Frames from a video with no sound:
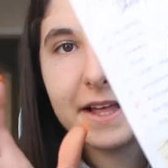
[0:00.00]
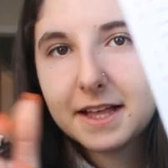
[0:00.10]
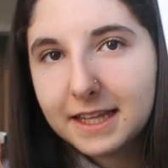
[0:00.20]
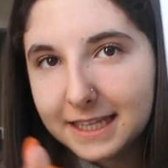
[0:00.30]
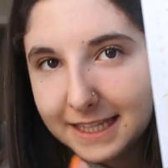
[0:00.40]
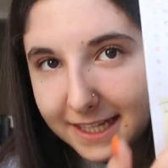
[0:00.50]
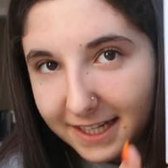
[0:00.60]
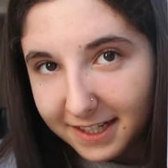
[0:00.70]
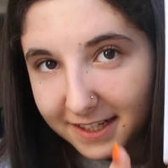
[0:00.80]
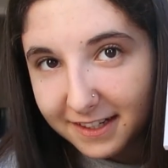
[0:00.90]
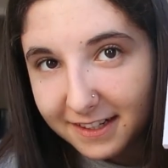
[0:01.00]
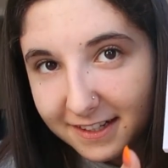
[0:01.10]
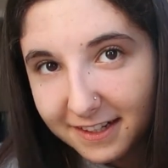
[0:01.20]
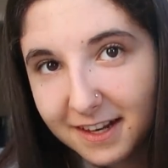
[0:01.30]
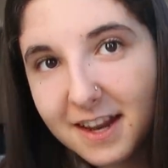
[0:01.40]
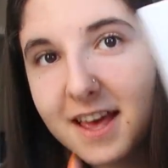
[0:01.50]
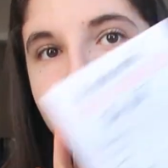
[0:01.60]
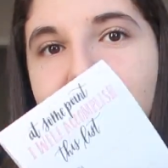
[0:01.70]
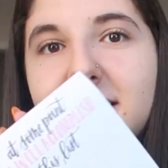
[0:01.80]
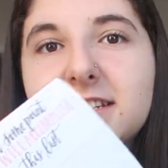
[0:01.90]
Clean.
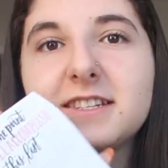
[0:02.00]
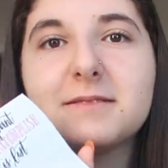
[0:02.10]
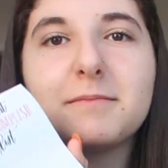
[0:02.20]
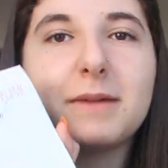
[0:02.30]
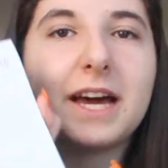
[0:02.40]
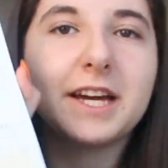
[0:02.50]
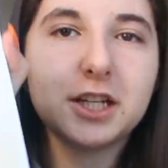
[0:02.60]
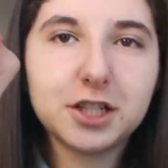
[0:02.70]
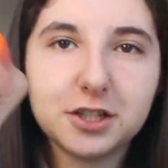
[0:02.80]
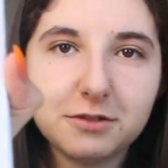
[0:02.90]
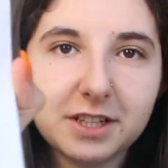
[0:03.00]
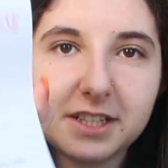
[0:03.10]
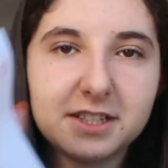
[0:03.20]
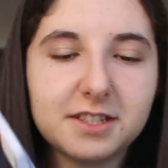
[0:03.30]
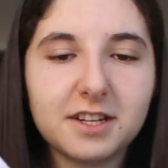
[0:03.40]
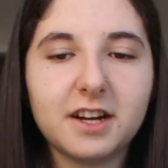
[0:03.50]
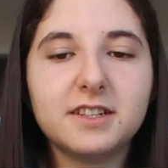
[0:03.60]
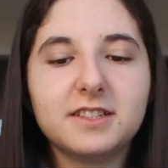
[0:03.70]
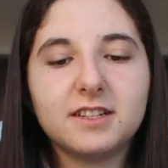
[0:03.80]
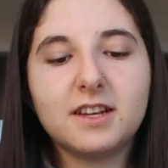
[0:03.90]
This is my to-do list to
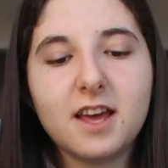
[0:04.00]
start.